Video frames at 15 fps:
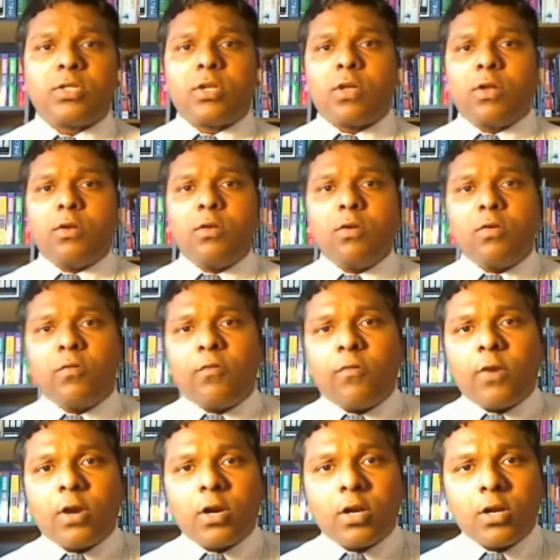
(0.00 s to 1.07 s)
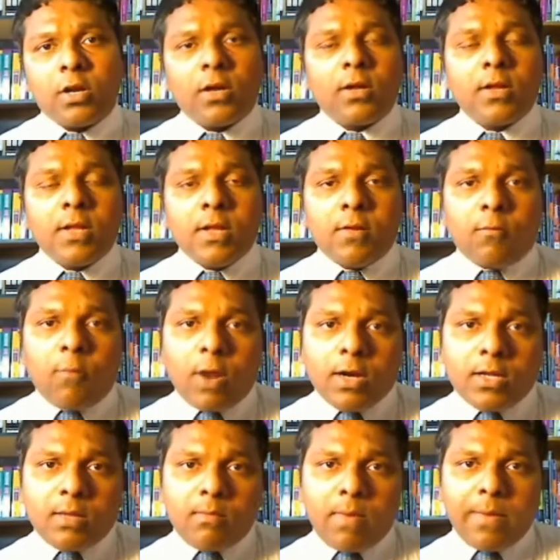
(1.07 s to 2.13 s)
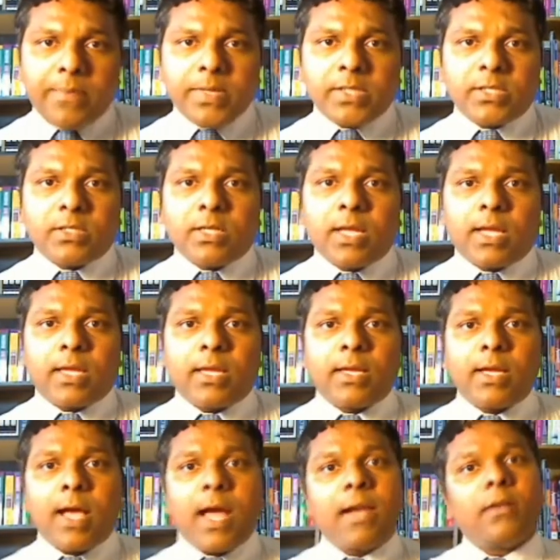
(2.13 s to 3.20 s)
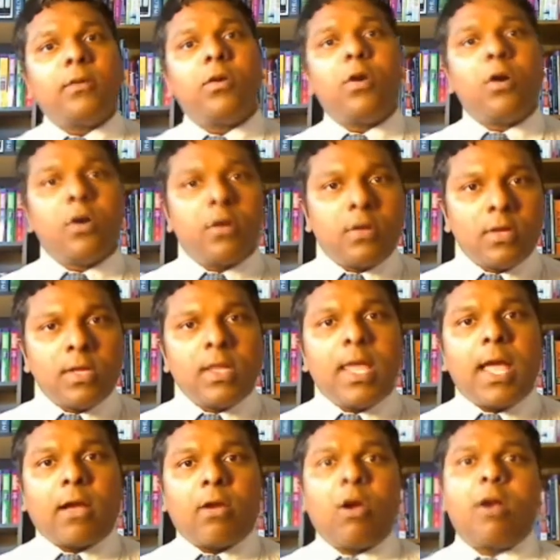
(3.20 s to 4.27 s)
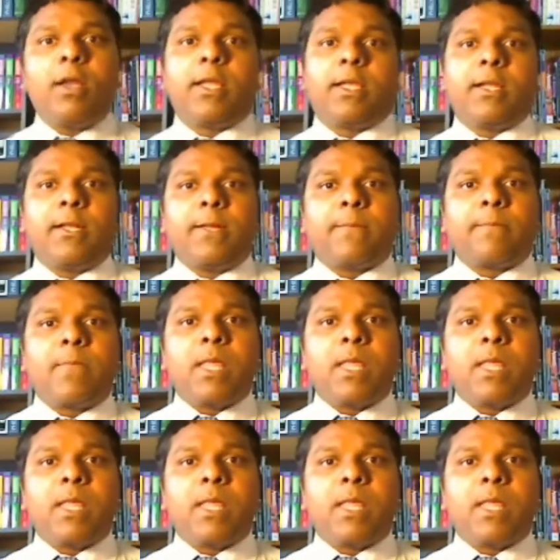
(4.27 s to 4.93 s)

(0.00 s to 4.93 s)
So look for uh, what the mom is taking and go accordingly.